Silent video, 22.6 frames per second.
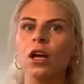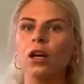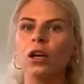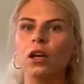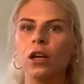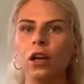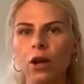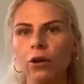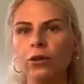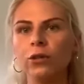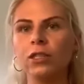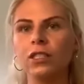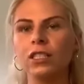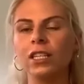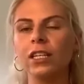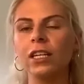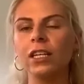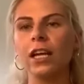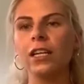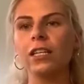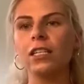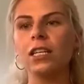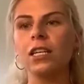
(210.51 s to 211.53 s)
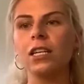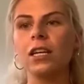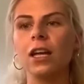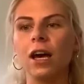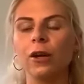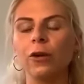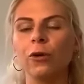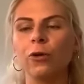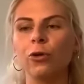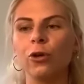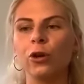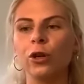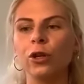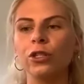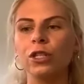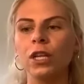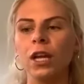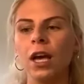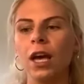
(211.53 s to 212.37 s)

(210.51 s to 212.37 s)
closed in 1900.